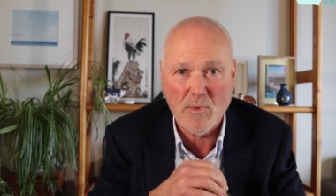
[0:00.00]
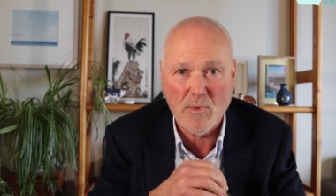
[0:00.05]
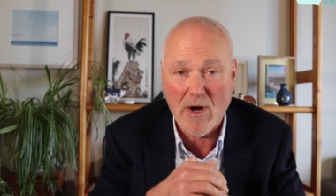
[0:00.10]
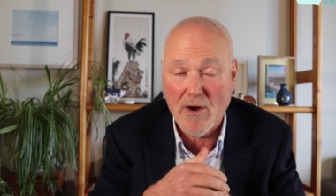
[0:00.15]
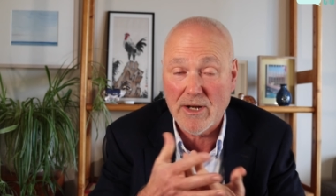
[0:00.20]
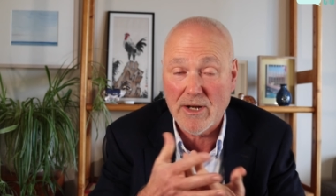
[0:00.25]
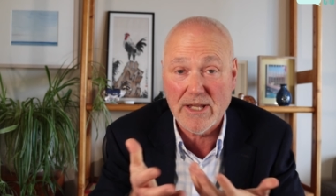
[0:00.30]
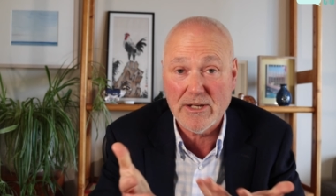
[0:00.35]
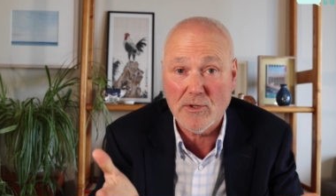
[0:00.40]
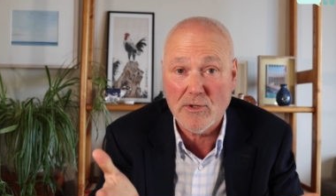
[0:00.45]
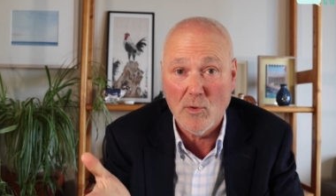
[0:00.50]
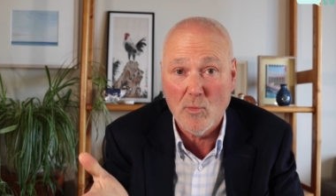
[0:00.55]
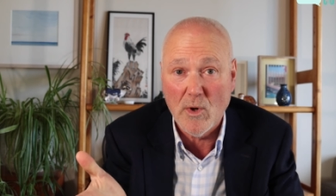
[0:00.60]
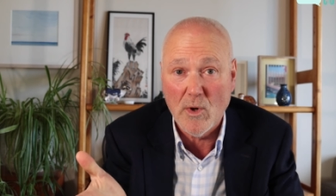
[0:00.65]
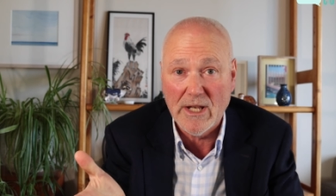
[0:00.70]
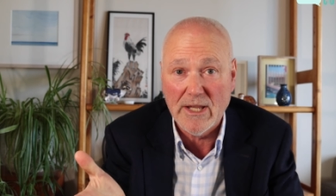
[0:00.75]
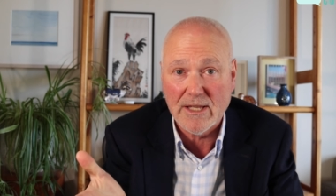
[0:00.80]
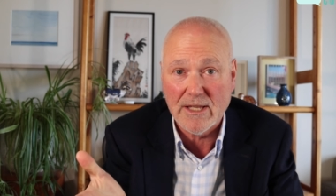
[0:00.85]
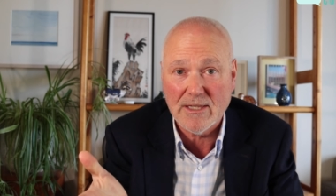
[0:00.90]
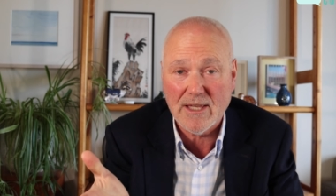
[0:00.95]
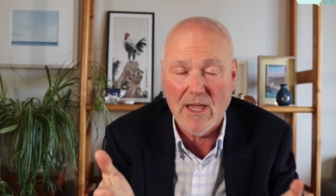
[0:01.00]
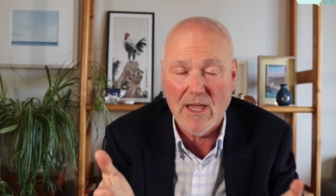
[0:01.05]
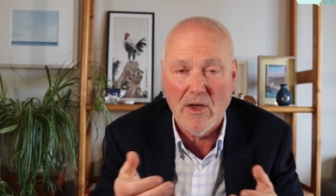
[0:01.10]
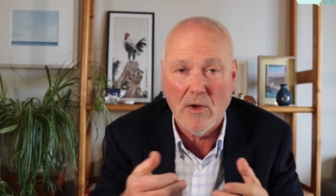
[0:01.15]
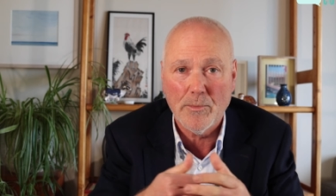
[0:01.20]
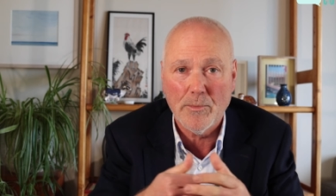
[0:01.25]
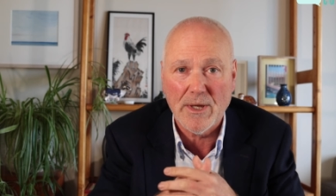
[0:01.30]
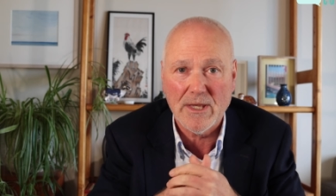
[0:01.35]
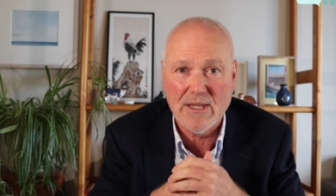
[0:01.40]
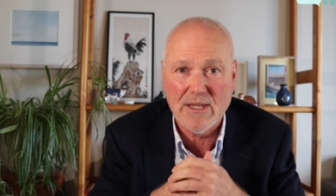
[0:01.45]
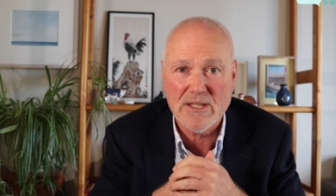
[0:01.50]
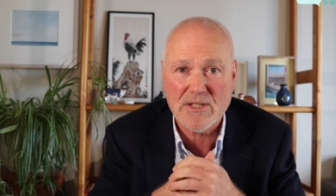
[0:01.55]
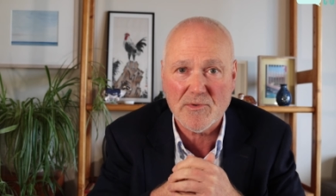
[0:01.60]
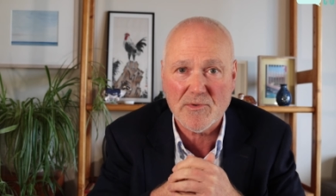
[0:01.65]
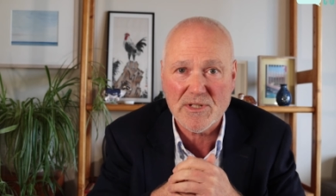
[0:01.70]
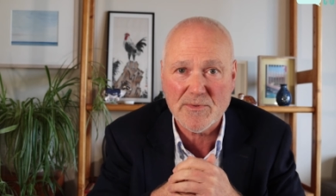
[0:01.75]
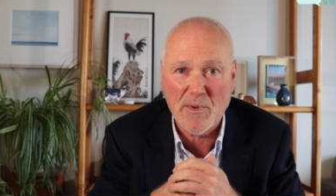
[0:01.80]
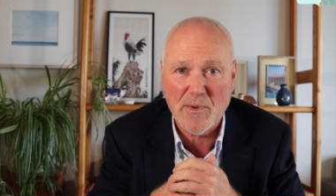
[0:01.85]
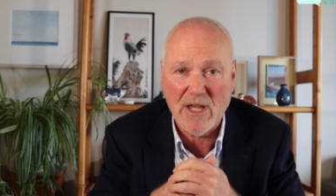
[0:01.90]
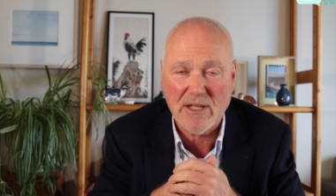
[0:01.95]
We're only too willing to help in this
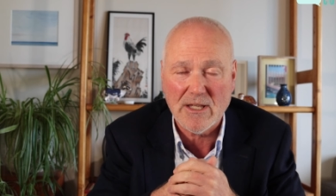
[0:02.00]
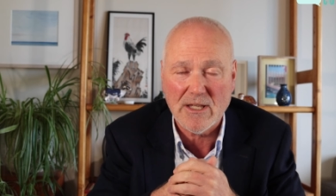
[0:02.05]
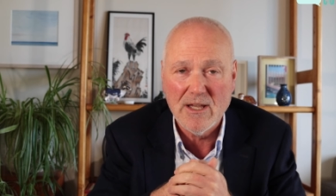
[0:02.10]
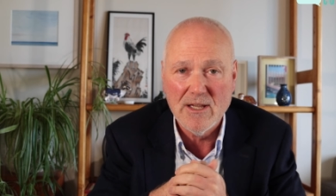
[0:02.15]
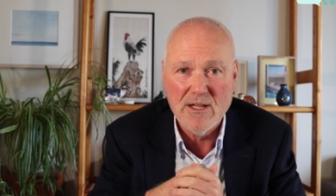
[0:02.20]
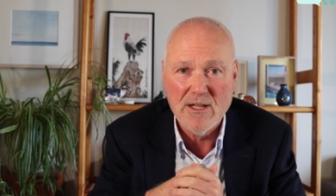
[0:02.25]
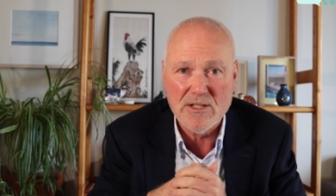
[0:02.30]
respect,